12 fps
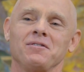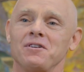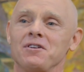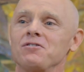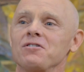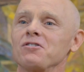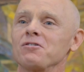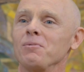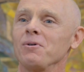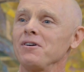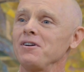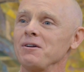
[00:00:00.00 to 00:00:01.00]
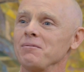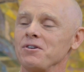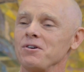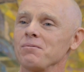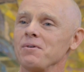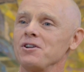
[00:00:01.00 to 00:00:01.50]
Just this morning
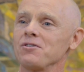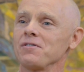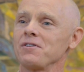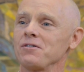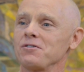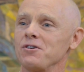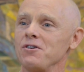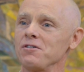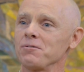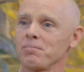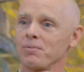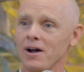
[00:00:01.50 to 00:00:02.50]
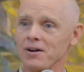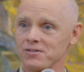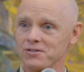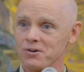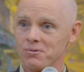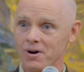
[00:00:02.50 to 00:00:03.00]
when you reached for your
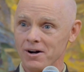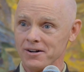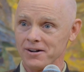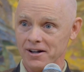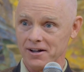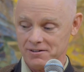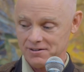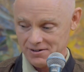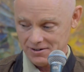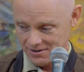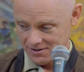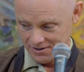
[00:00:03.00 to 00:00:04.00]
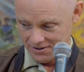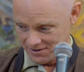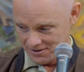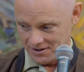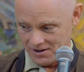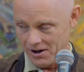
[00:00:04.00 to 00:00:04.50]
toothbrush and you wanted it.
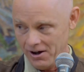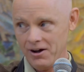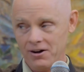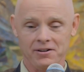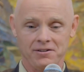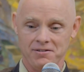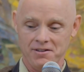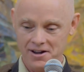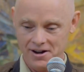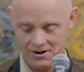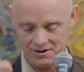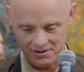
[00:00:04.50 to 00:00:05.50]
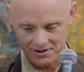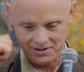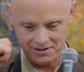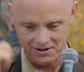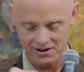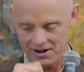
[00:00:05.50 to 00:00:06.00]
Oh, it's there,
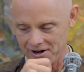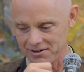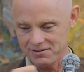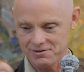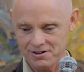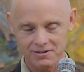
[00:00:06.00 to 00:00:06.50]
thank God,